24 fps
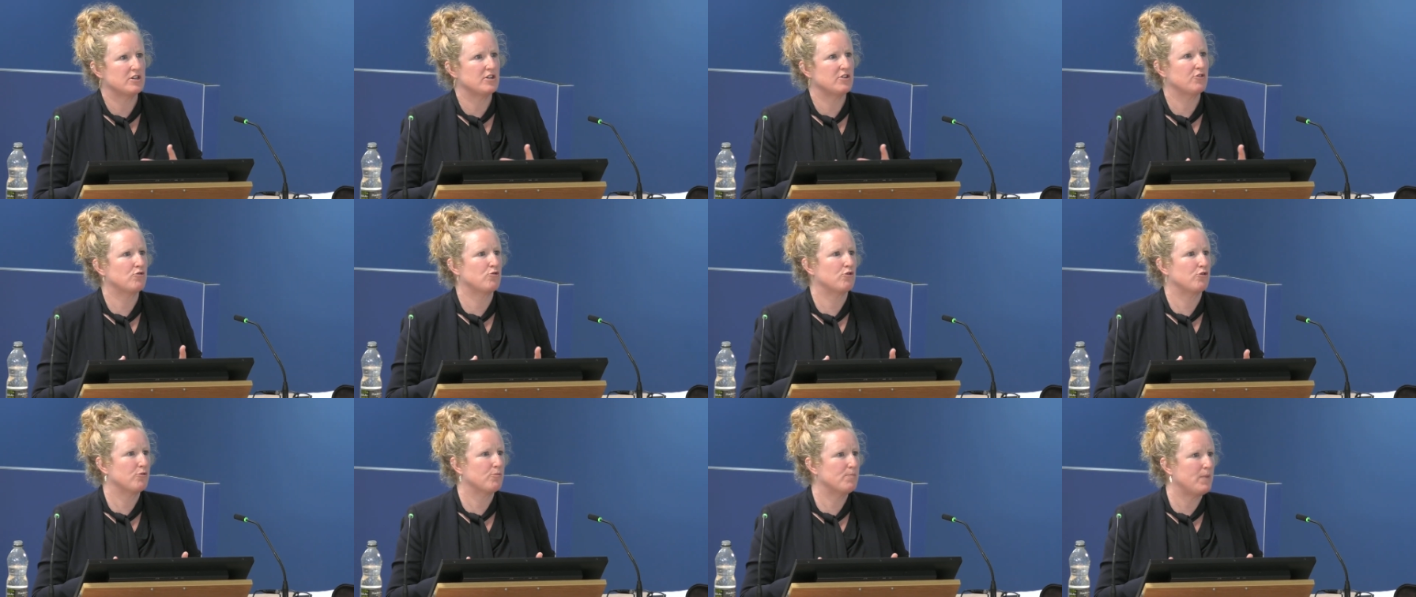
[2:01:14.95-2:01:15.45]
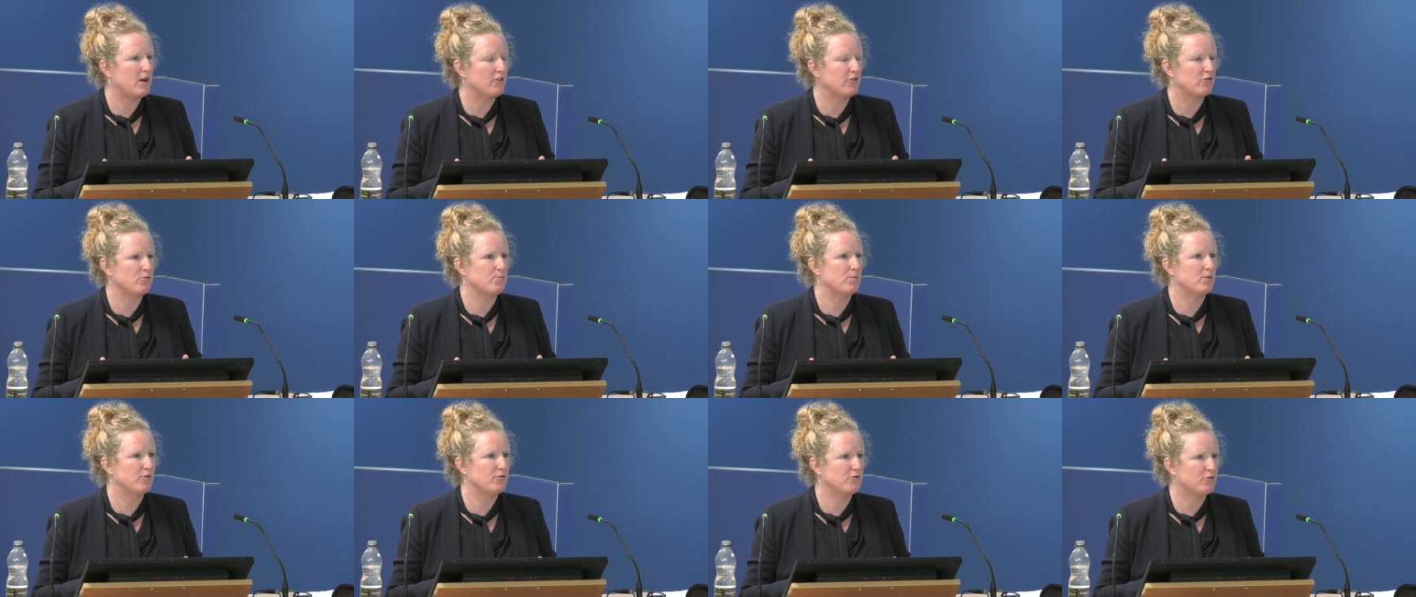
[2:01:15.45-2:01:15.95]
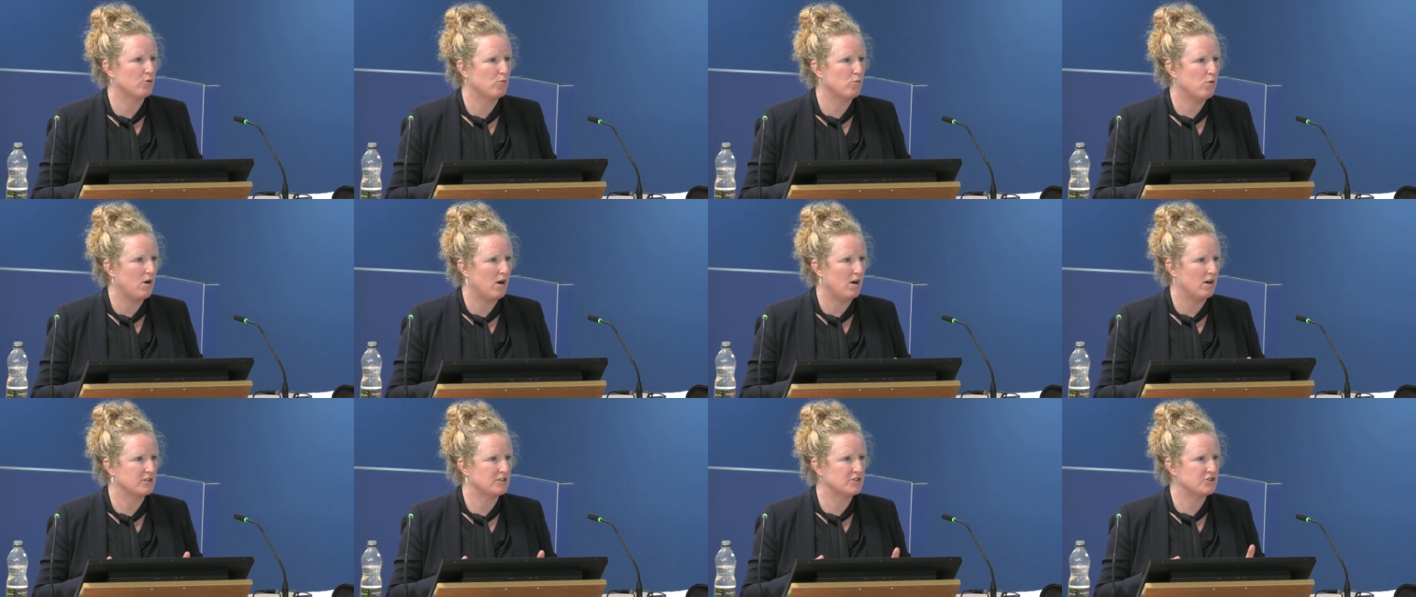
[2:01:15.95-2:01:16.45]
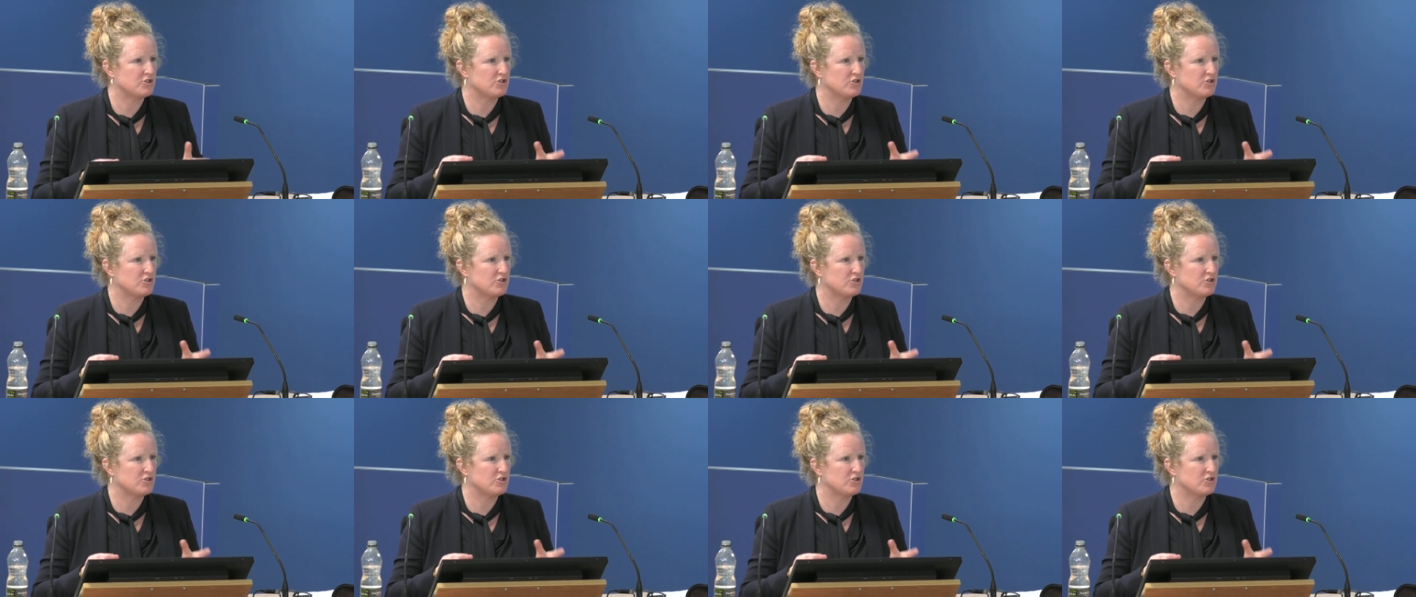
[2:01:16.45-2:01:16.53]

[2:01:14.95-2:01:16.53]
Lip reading: is responsible for what,